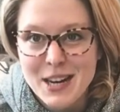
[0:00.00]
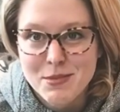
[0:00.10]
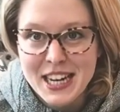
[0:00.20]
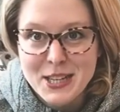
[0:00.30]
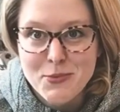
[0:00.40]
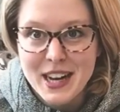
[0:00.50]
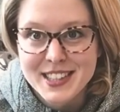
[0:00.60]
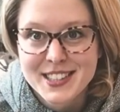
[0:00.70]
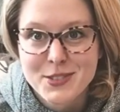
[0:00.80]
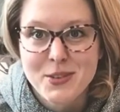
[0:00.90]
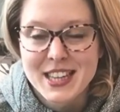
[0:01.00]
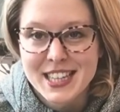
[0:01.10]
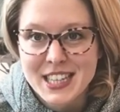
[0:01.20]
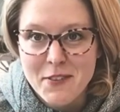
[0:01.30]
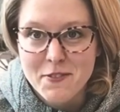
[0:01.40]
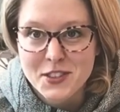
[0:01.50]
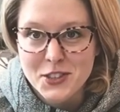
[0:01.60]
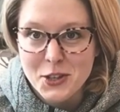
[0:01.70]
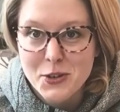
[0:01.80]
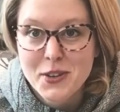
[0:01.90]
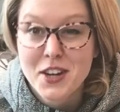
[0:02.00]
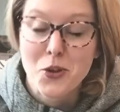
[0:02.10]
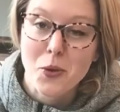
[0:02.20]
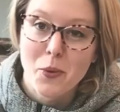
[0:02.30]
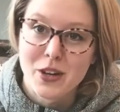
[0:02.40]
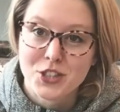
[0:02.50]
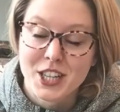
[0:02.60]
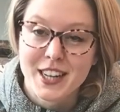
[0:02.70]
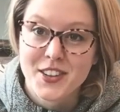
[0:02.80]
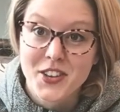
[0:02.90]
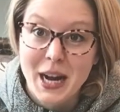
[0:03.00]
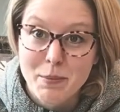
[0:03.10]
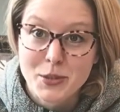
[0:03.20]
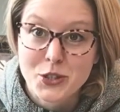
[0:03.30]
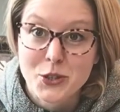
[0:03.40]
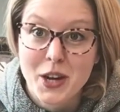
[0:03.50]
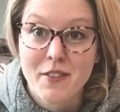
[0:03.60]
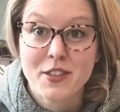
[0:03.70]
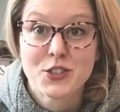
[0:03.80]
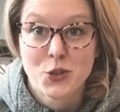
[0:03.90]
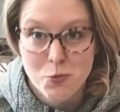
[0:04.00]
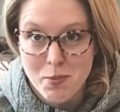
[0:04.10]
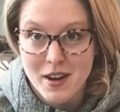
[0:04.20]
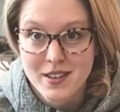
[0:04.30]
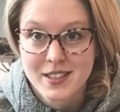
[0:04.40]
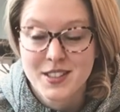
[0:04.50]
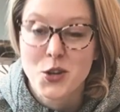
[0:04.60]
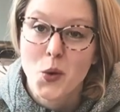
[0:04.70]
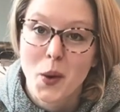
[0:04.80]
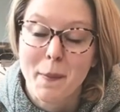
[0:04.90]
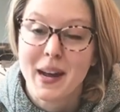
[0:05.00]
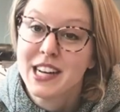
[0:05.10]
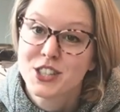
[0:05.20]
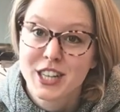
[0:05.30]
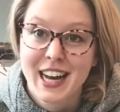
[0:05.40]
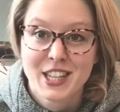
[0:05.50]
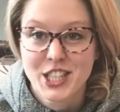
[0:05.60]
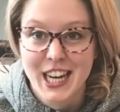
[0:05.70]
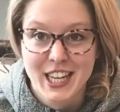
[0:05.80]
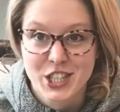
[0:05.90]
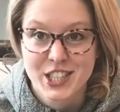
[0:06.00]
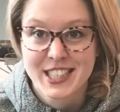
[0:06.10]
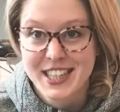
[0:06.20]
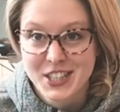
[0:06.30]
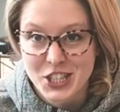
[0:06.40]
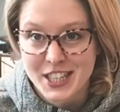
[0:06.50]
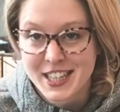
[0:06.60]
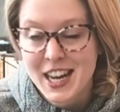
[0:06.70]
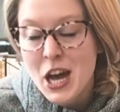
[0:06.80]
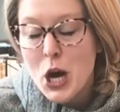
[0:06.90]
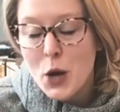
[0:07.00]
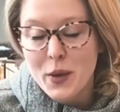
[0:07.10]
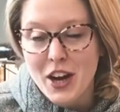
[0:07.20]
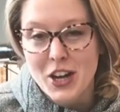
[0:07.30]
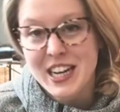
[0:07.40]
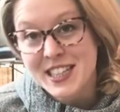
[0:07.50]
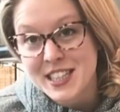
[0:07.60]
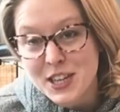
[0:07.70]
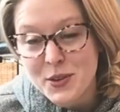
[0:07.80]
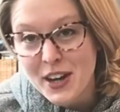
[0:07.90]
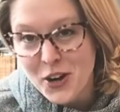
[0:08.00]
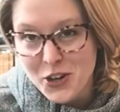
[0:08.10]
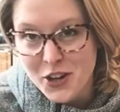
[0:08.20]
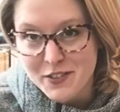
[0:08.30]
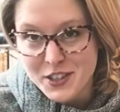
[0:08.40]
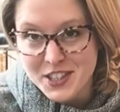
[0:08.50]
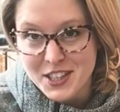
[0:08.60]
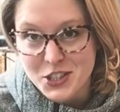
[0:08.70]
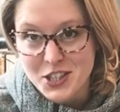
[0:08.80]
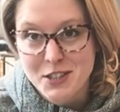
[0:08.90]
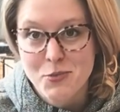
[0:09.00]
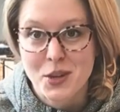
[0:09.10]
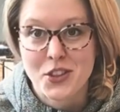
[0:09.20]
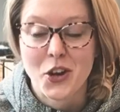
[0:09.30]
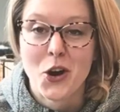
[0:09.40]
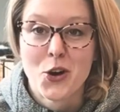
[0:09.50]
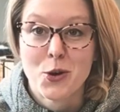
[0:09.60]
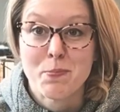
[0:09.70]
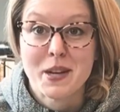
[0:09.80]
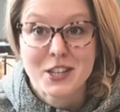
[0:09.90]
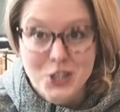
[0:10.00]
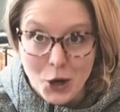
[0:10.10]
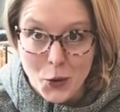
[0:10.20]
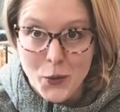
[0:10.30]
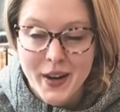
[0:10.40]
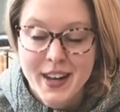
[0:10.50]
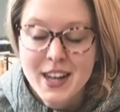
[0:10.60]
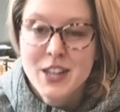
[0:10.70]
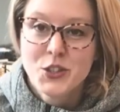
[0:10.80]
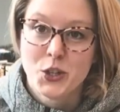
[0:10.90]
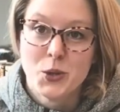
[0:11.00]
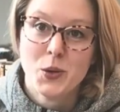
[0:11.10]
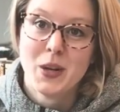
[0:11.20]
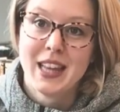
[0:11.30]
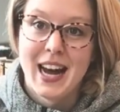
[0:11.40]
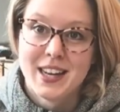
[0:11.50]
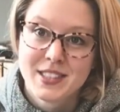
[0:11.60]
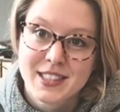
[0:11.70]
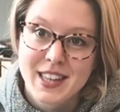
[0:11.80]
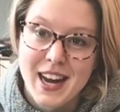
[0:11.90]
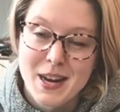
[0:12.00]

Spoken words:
Danny West with In-Depth Physio, and you are watching another episode of the SOAPBOX, your patient education station. We are continuing our conversation with our big toe. So last